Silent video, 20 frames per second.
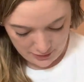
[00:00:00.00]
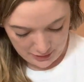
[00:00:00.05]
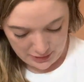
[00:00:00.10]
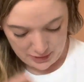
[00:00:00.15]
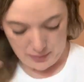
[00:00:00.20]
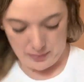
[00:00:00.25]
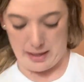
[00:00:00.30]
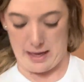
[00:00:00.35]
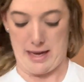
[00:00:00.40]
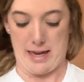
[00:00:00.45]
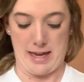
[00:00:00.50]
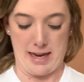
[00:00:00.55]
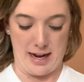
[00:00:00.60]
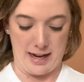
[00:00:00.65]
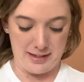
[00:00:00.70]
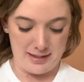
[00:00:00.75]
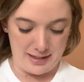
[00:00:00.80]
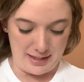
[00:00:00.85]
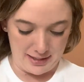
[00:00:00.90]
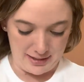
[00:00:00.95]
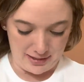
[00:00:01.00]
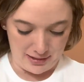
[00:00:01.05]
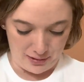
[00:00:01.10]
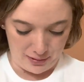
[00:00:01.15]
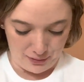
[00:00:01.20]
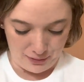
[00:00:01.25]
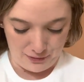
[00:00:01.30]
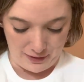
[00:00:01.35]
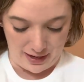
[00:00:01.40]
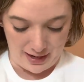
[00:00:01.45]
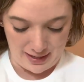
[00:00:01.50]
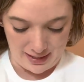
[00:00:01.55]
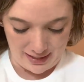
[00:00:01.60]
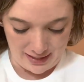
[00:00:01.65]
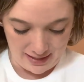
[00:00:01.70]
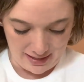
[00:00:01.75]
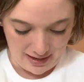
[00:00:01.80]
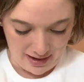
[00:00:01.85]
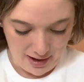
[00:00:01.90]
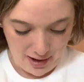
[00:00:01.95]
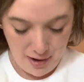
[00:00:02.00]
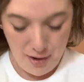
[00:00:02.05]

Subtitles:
So like it has this little faded